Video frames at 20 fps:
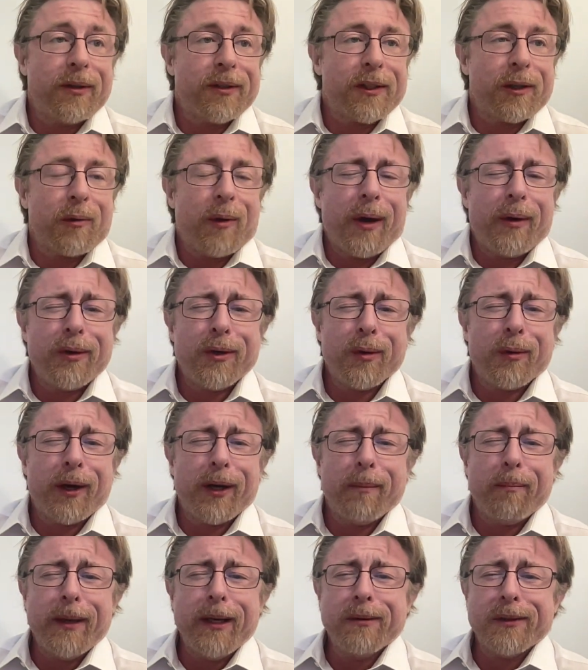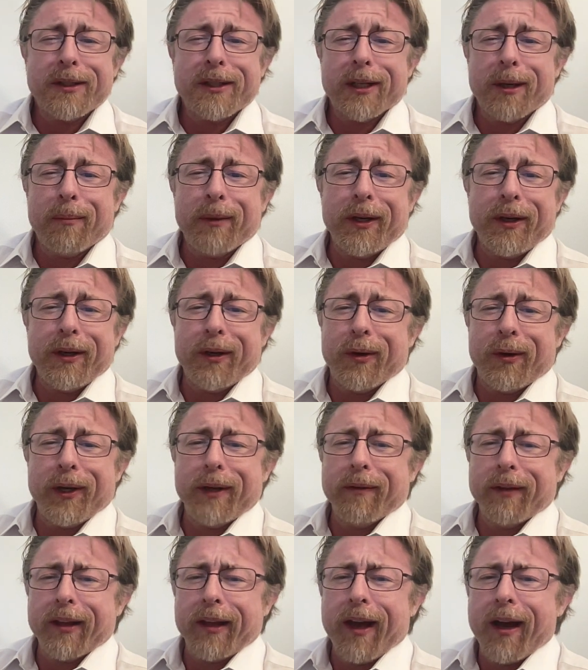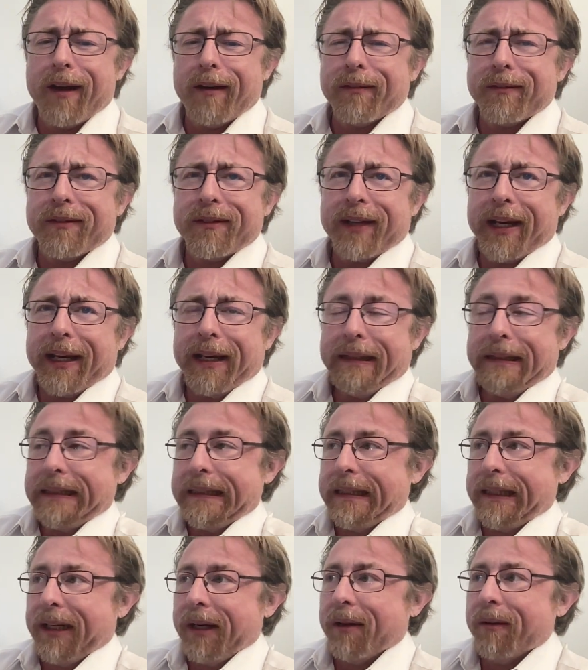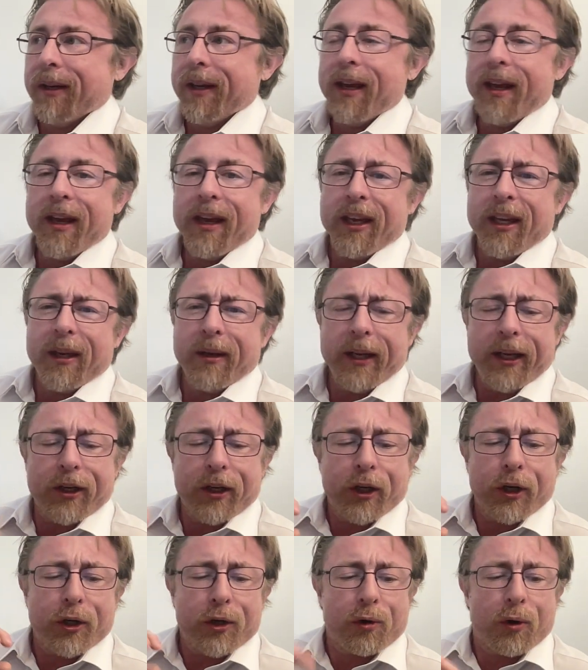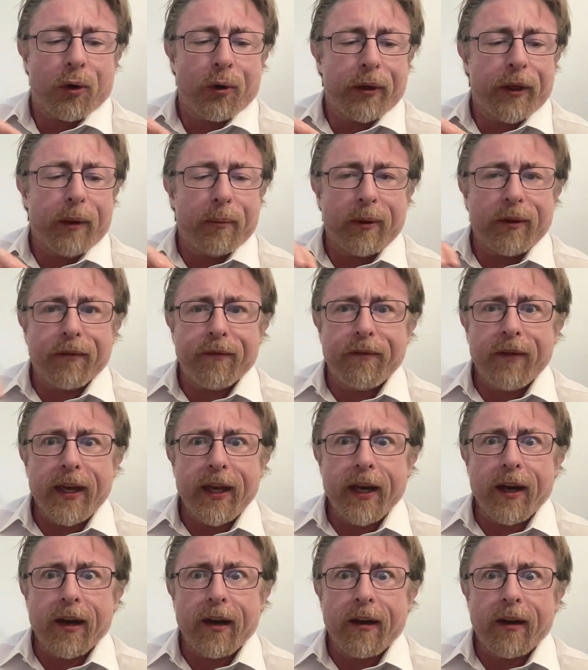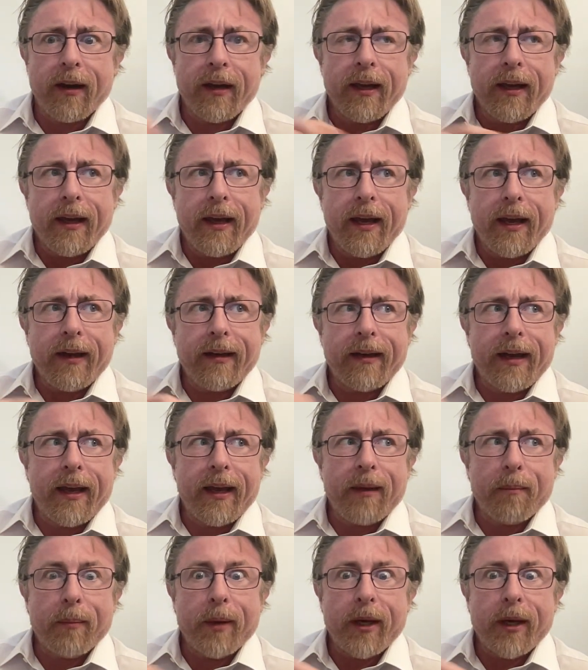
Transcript: It's like, why would you want to be with someone you don't even love? Uh, you know, you need to control them with fear and and